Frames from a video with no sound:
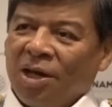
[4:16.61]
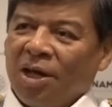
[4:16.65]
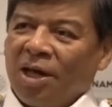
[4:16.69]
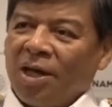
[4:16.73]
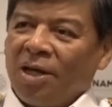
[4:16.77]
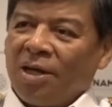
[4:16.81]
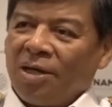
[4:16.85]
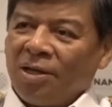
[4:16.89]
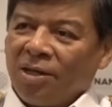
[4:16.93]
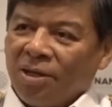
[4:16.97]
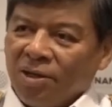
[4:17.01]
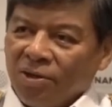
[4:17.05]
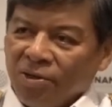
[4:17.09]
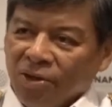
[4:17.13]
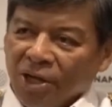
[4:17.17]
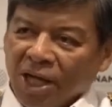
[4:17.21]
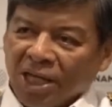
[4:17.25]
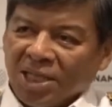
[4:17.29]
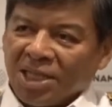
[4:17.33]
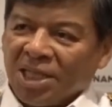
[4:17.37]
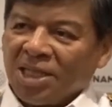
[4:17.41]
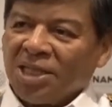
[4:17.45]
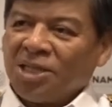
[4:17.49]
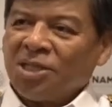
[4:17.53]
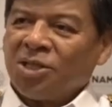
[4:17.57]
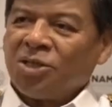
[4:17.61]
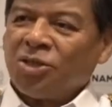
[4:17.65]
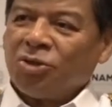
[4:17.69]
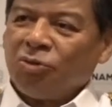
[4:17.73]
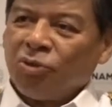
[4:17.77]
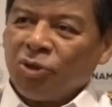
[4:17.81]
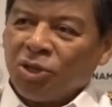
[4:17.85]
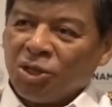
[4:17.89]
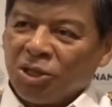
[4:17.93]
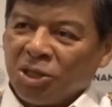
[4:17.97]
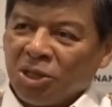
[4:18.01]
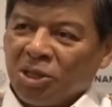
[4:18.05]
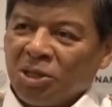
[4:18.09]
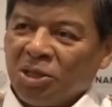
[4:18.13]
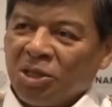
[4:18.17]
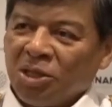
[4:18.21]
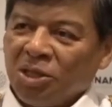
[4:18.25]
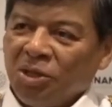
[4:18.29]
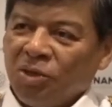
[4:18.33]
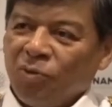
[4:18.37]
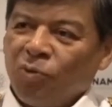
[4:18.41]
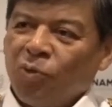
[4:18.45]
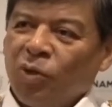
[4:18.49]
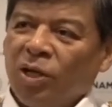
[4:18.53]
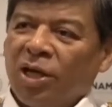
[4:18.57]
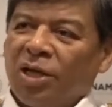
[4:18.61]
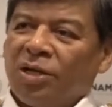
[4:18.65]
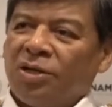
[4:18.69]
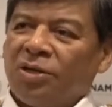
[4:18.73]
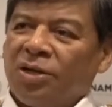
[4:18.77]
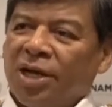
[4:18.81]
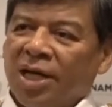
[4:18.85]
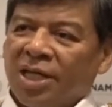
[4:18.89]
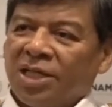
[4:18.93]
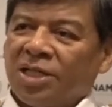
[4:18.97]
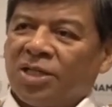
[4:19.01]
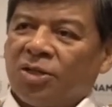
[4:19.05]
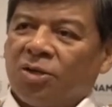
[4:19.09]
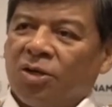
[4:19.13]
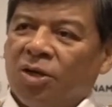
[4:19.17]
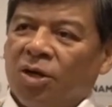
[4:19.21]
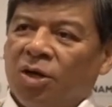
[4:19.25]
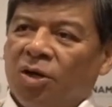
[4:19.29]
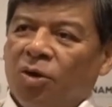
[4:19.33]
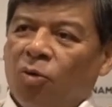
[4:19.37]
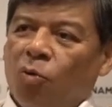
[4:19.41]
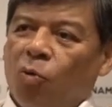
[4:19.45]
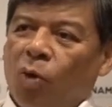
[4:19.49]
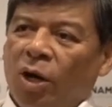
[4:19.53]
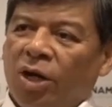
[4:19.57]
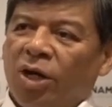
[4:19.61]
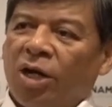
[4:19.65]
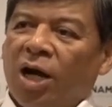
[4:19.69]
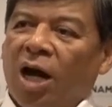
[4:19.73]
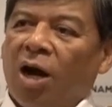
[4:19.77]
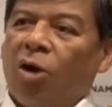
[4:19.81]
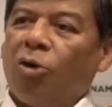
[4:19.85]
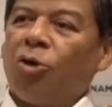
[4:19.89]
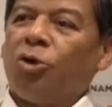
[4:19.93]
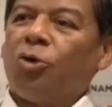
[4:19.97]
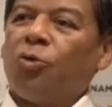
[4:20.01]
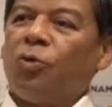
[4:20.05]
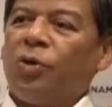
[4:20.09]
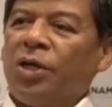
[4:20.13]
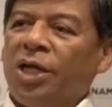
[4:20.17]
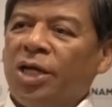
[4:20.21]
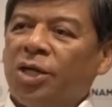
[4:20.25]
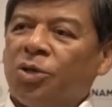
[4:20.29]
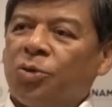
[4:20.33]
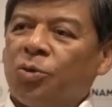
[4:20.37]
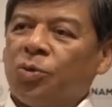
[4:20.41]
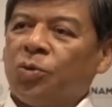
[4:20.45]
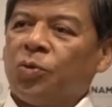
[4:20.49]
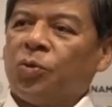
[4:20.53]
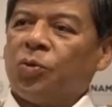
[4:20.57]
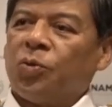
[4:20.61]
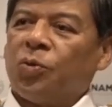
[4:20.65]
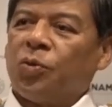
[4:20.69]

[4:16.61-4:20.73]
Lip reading: and reassessing the situation will address how do we need to